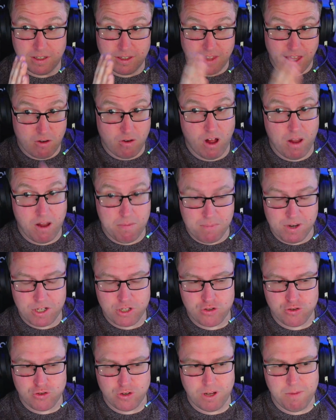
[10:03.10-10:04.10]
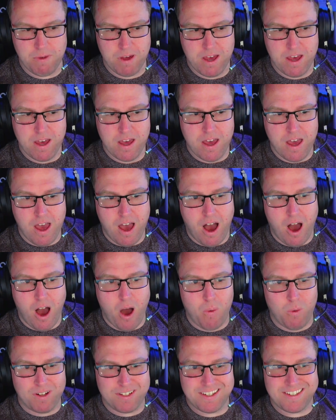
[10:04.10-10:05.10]
that are on my stream, I
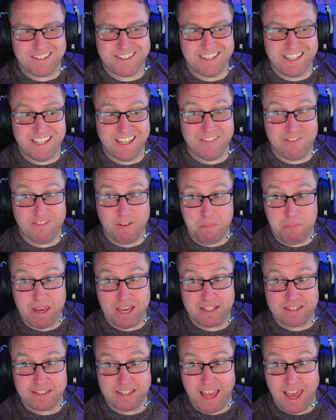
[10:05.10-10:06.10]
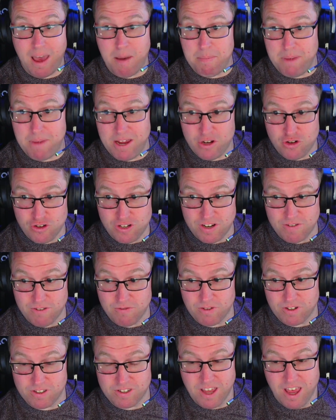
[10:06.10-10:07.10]
want to see if it makes a major
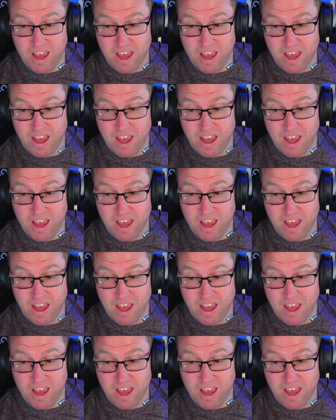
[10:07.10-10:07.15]
difference.